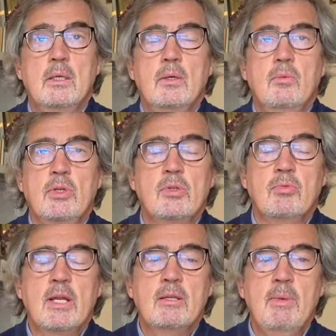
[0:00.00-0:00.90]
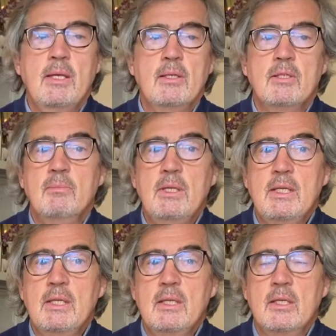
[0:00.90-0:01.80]
which was recommended to
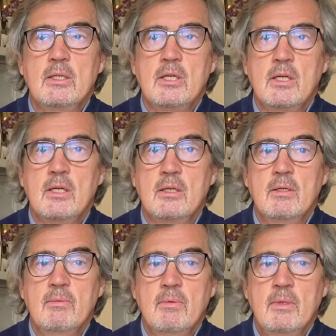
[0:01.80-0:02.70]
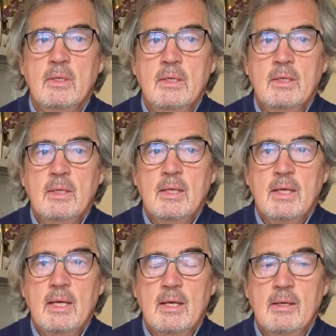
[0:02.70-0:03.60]
me in turn
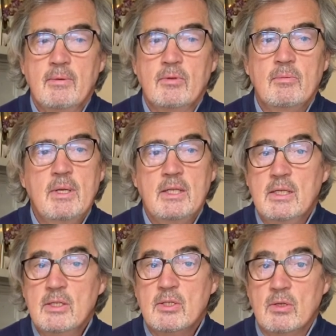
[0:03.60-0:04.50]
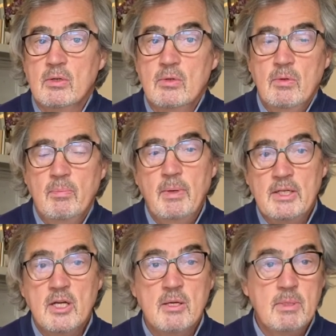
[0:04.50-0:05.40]
a good many years ago by
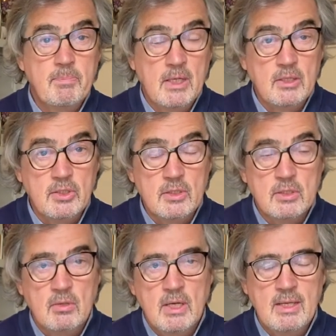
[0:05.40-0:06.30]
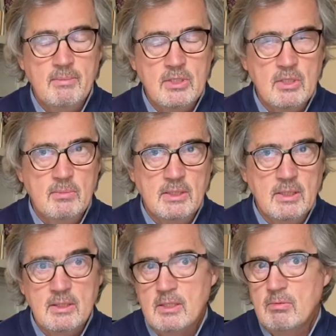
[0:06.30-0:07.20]
Dermot Bulger. So I am assuming
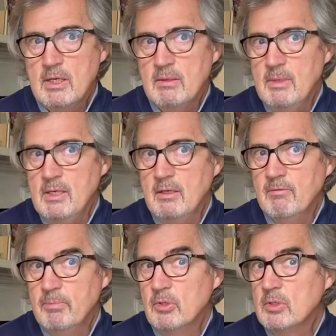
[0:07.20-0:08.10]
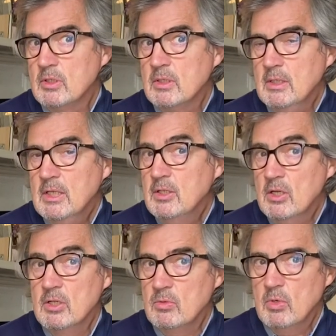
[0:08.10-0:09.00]
that this recommending of books
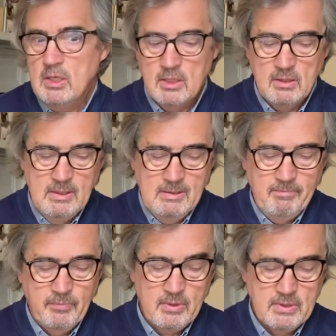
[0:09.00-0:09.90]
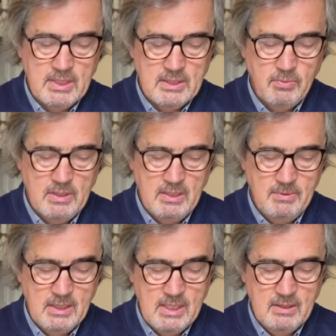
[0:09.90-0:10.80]
does work, because that's where I
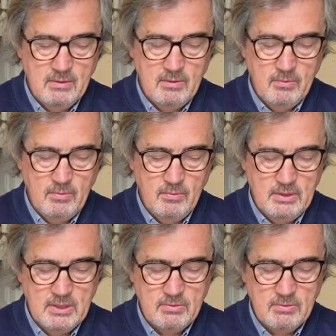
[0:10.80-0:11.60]
began with this